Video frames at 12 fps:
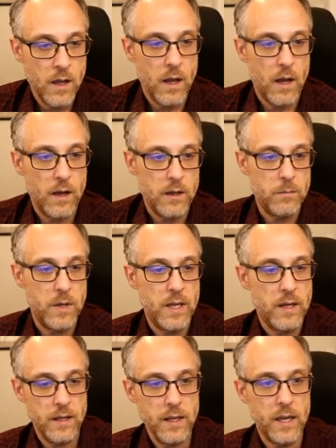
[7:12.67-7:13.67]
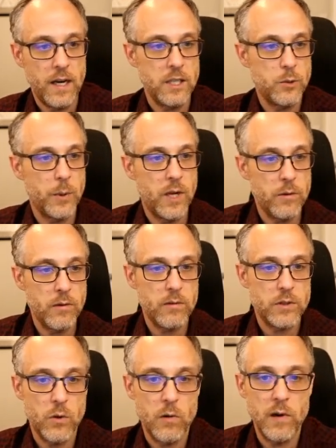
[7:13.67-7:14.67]
Again, as we go through the
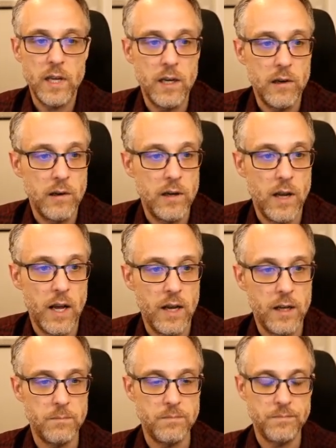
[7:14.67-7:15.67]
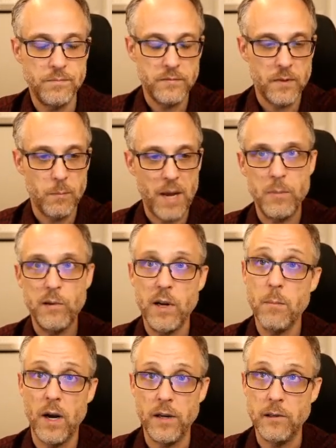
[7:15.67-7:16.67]
story here, mapper
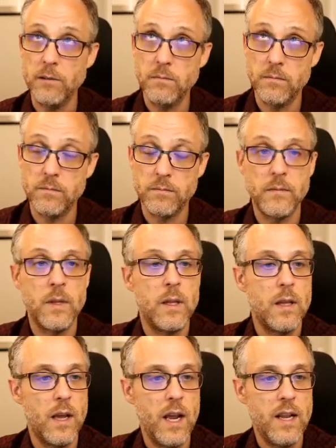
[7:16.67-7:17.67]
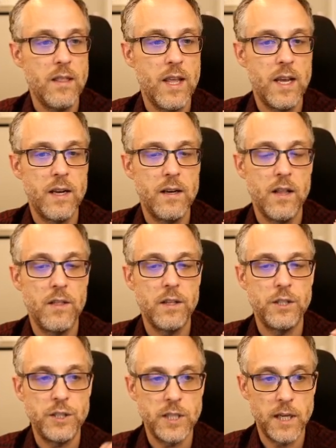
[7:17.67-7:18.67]
combiner, and then the
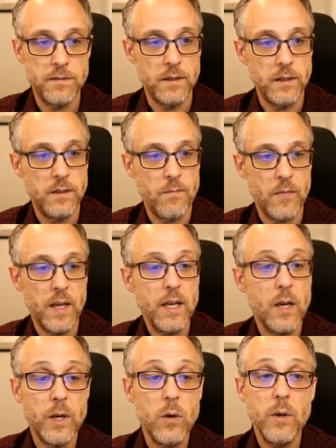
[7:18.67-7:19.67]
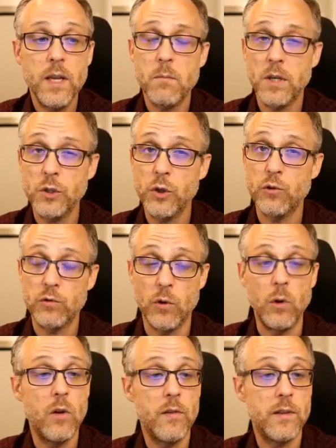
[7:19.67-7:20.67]
shuffle. Again, we don't get much
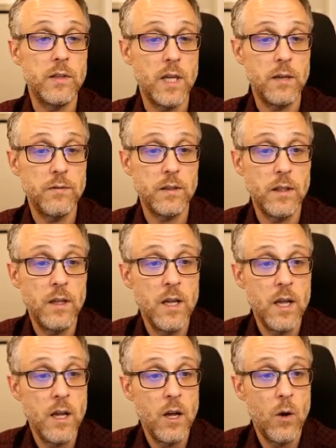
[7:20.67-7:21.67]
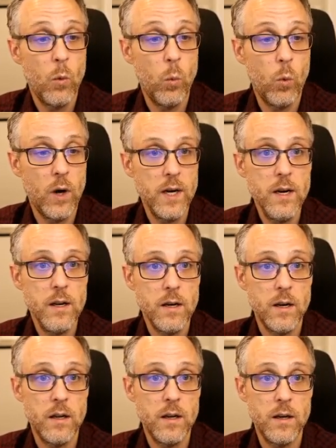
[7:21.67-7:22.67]
control over the shuffle.
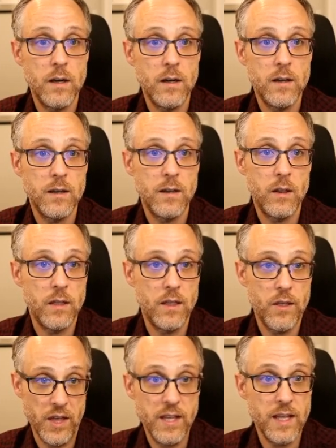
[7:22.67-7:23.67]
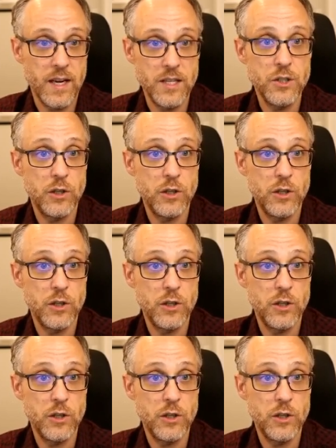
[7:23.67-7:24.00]
The thing that is